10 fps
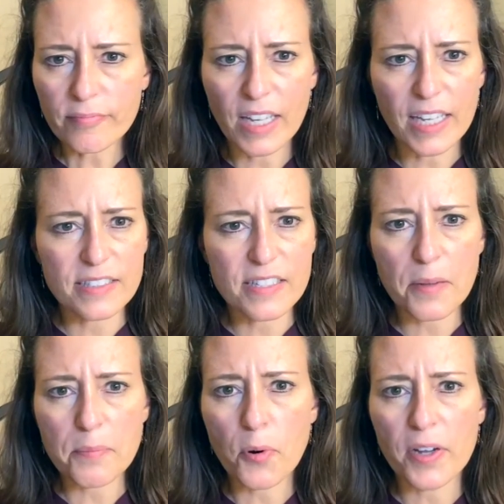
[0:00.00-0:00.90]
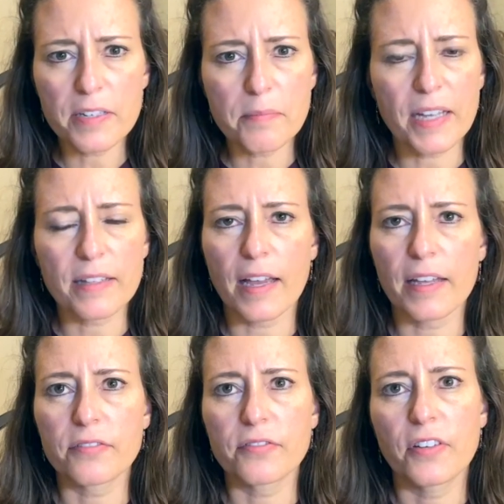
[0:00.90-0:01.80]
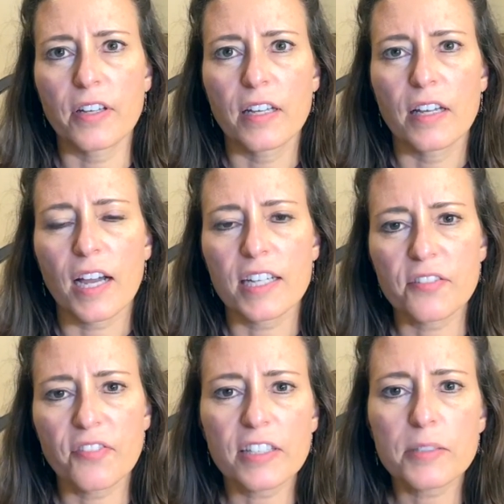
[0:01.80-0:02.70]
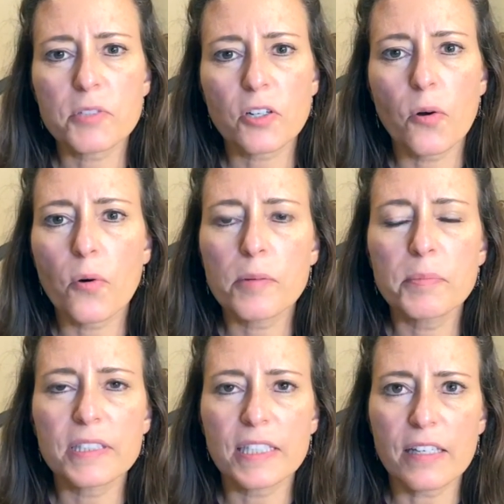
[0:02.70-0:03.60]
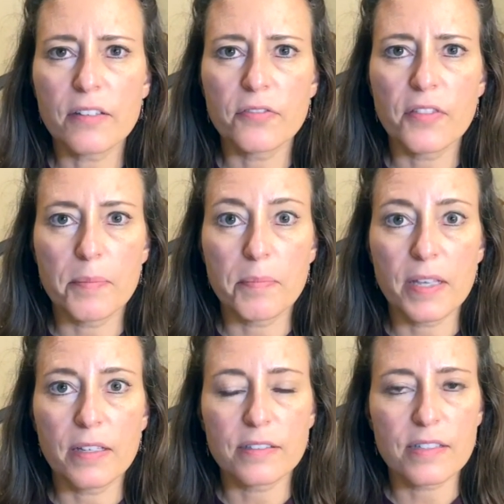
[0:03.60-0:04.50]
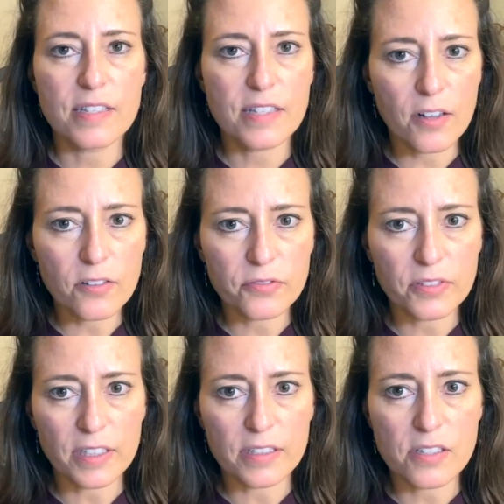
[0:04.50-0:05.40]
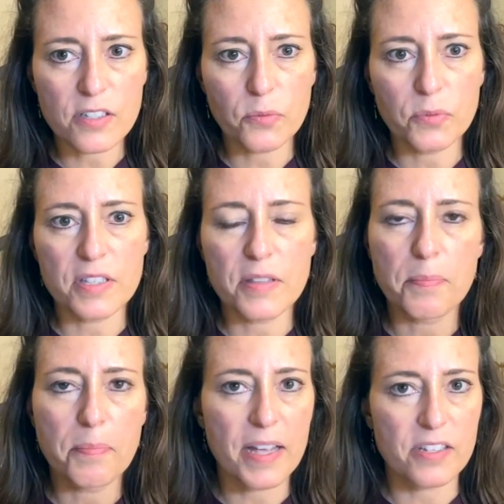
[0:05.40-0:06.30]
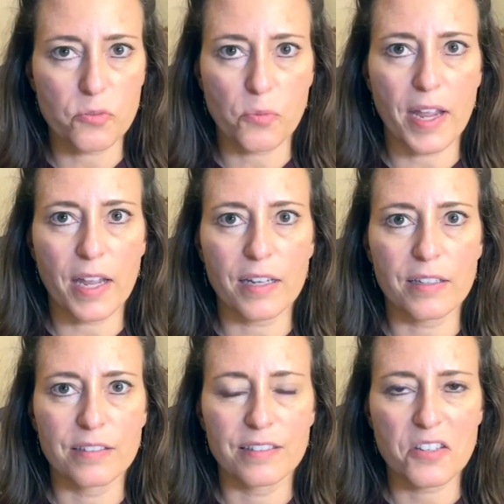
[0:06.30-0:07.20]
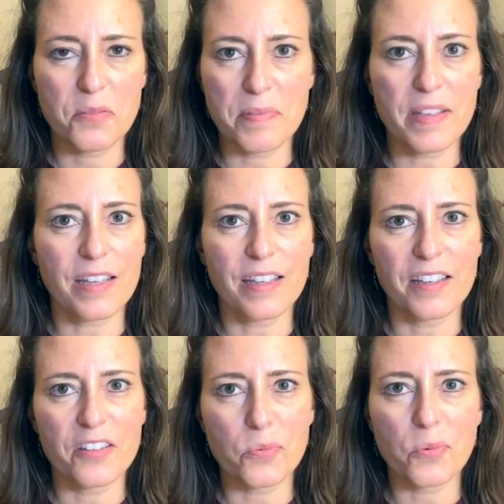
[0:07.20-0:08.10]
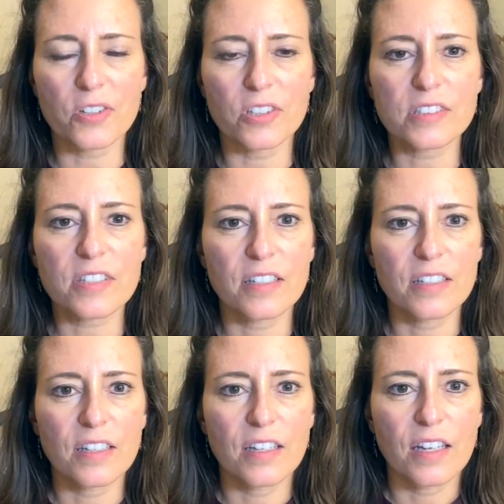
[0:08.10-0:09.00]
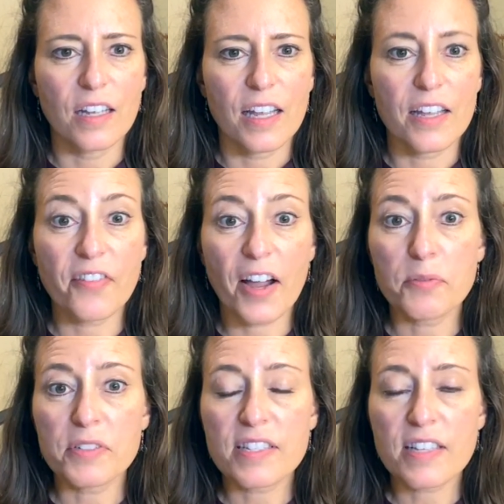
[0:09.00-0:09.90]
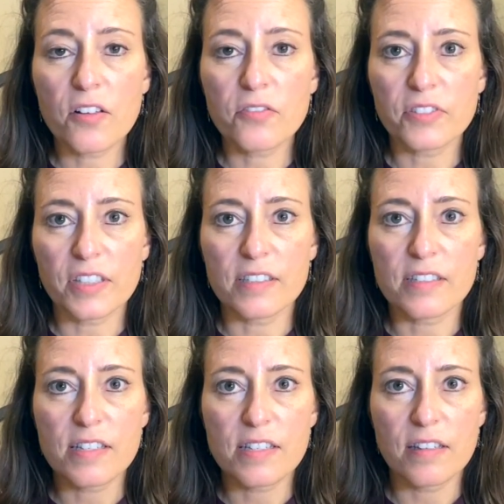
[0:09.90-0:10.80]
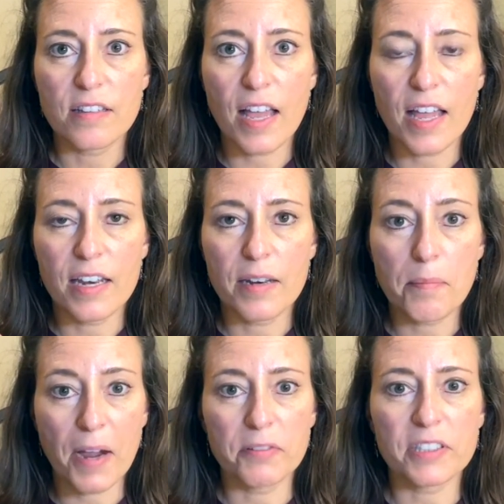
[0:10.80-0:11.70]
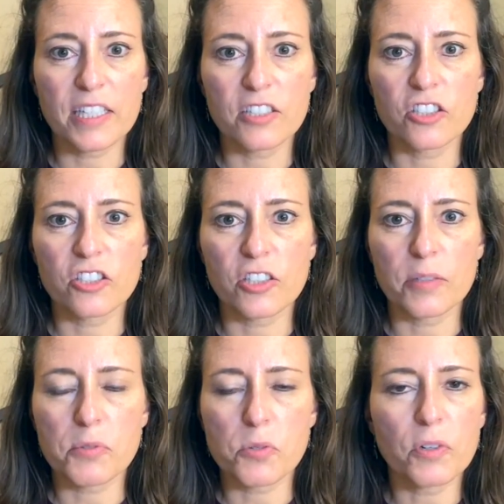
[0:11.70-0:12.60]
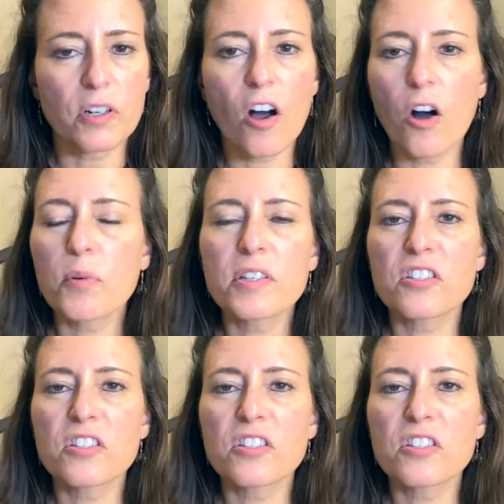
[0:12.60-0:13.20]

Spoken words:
At some point in my life, I developed a core belief that being selfless was the best way to be in the world. If I was selfless, then my relationships would always